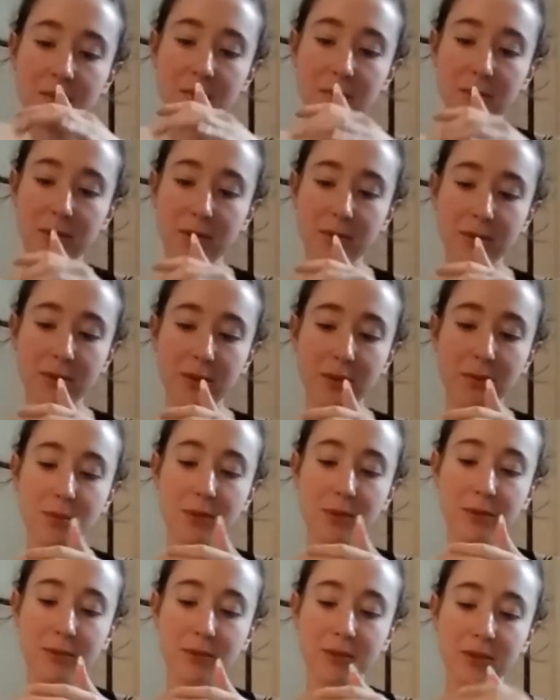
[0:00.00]
Blue soap
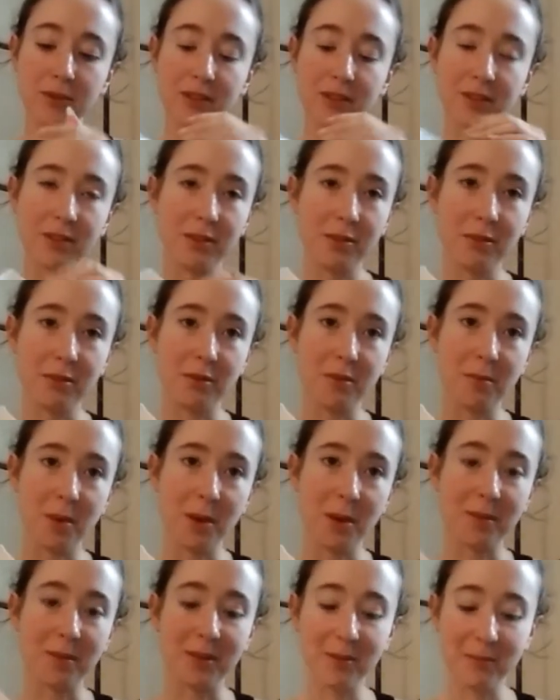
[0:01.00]
holder, although I
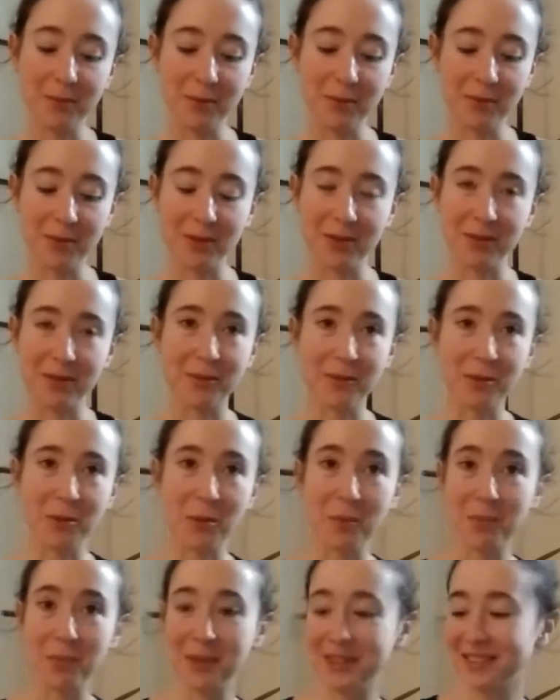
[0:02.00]
probably won't use this for
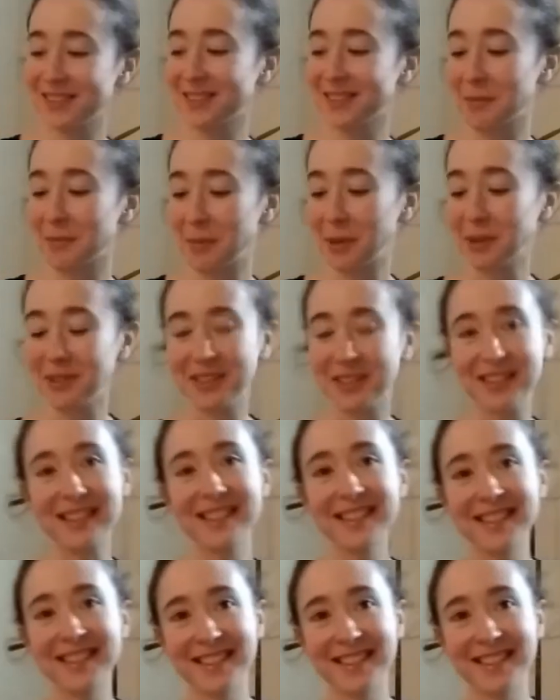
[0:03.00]
soap, personally.